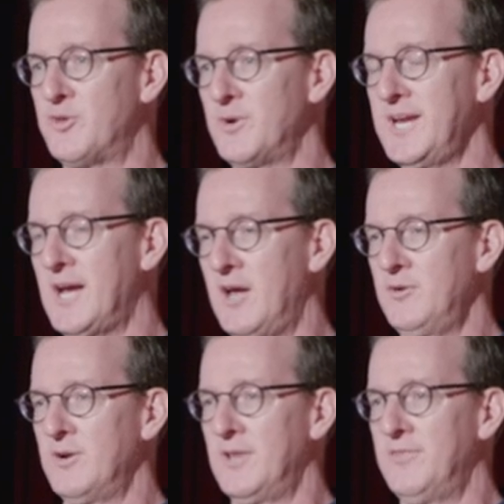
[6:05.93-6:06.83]
three
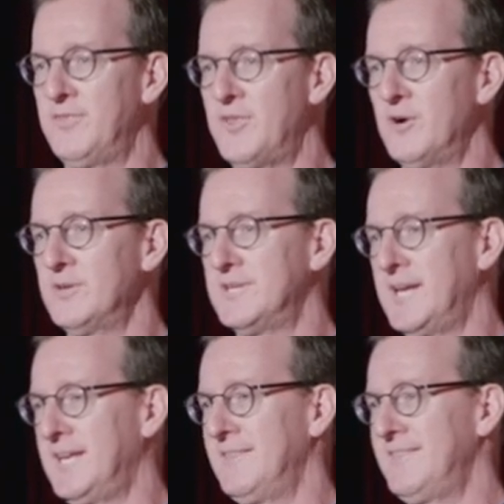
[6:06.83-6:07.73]
hundred
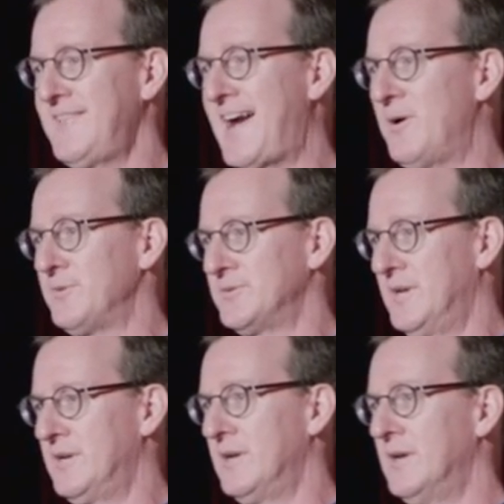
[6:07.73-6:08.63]
thirteen
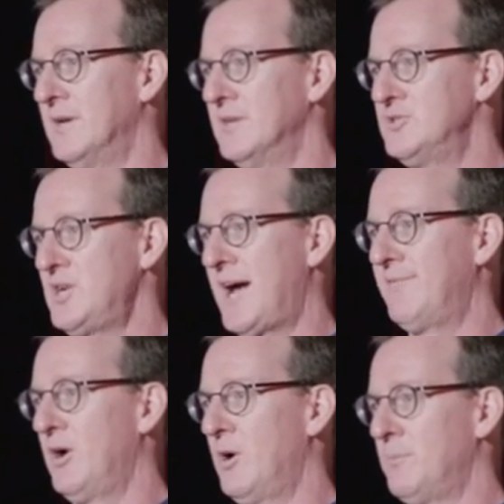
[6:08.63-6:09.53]
thousand
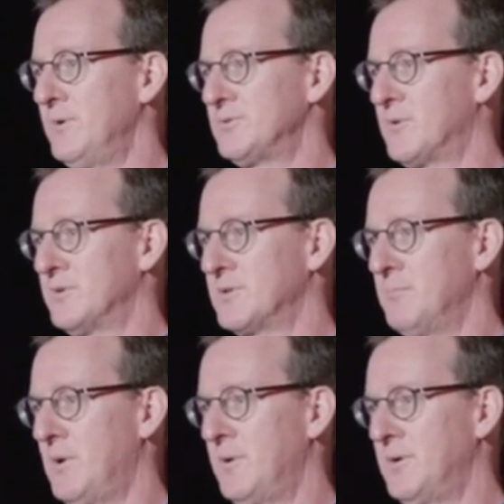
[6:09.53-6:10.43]
Java open source
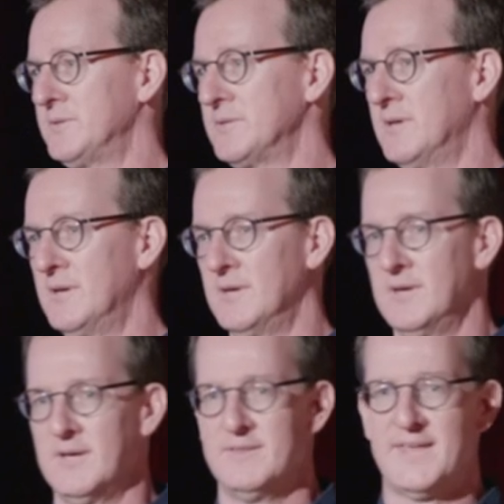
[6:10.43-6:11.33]
components.
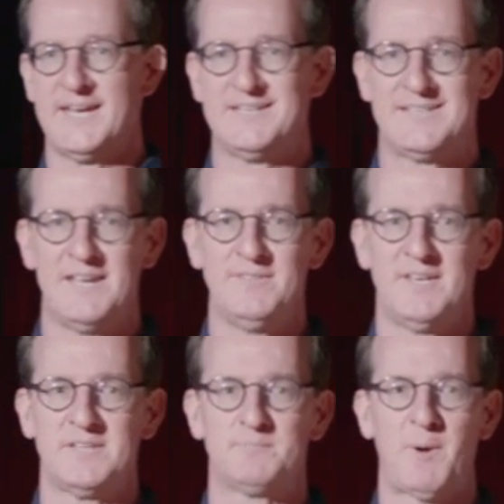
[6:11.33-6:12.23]
They did
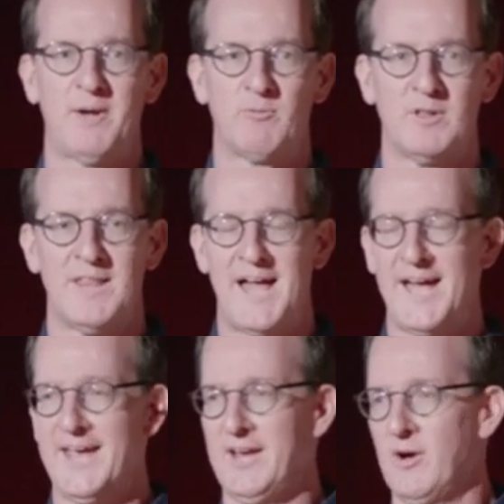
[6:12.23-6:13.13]
this by
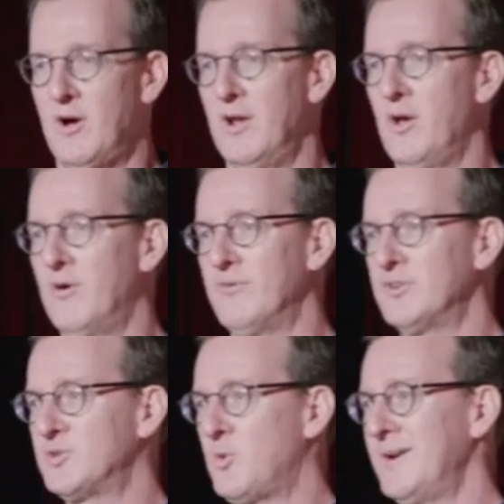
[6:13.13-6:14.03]
relying on over
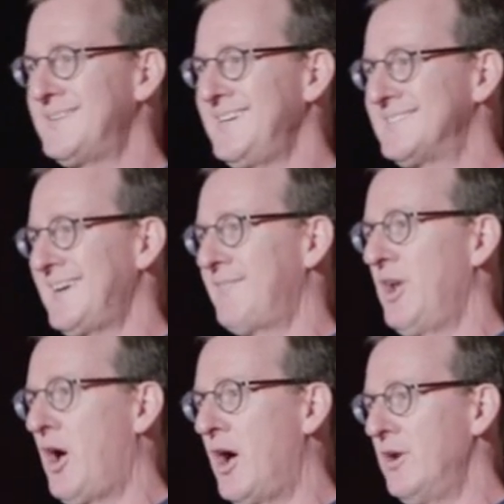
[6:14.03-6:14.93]

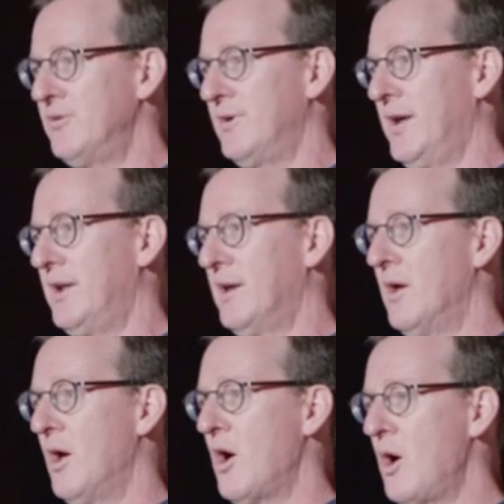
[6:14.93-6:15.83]
twenty-seven hundred
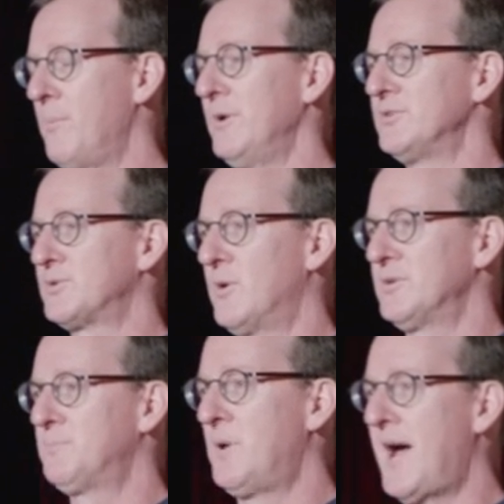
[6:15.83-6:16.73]
open
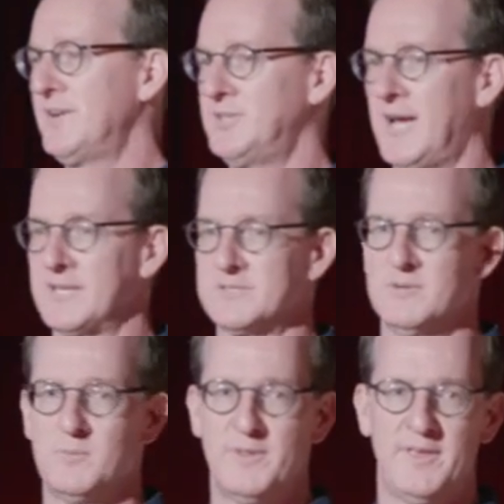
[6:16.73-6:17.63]
source projects
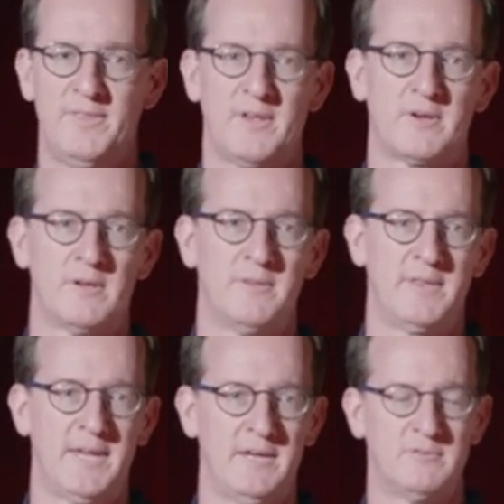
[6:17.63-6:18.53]
within the,
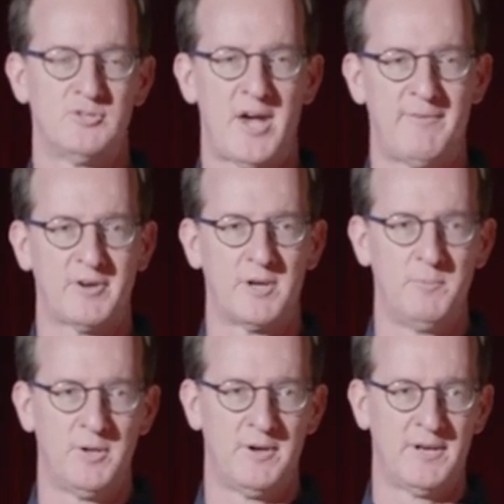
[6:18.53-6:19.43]
the Java
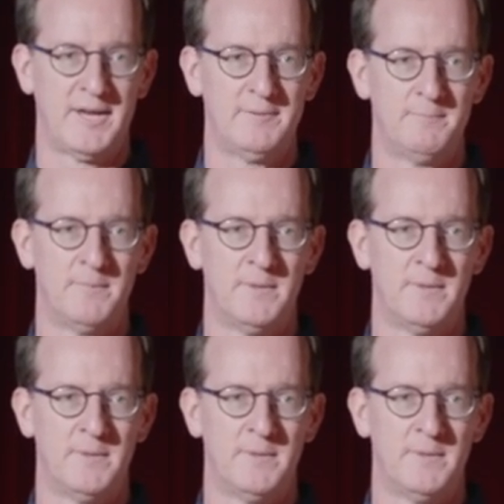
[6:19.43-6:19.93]
community.